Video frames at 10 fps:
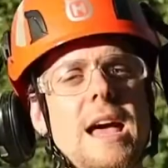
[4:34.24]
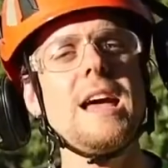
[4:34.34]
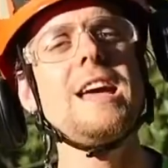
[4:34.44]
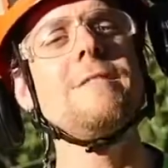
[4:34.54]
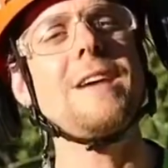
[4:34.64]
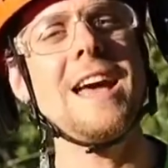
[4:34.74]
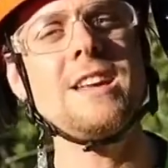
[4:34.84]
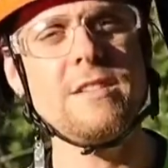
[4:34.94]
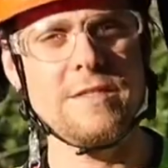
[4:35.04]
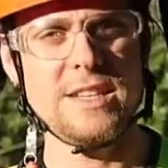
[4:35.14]
If
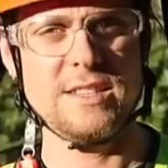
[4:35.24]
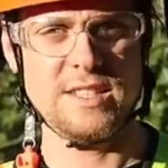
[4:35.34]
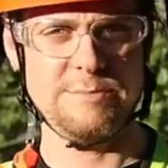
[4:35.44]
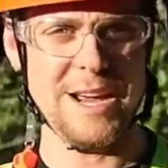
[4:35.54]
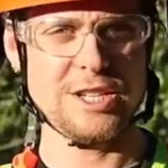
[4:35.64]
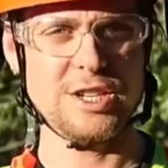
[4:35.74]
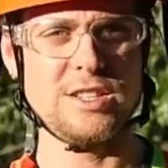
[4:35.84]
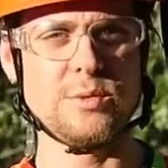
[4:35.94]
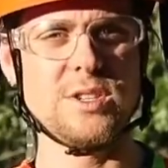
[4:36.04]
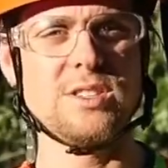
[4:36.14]
any of these
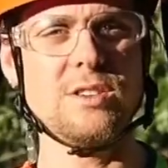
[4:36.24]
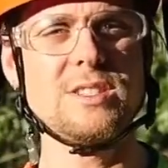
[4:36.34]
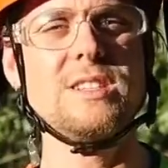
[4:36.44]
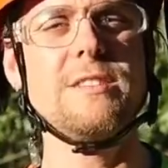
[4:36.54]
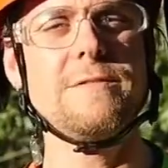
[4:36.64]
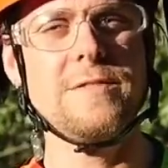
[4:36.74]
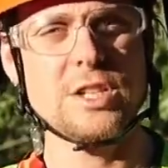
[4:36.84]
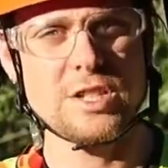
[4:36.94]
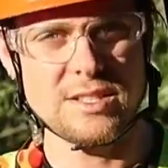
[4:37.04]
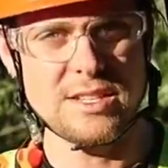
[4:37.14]
inspections result in
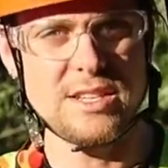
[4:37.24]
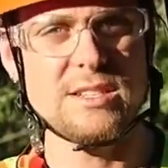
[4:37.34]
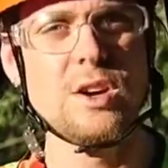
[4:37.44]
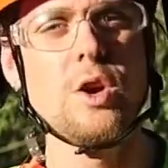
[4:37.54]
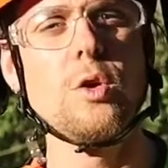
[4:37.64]
deficiencies,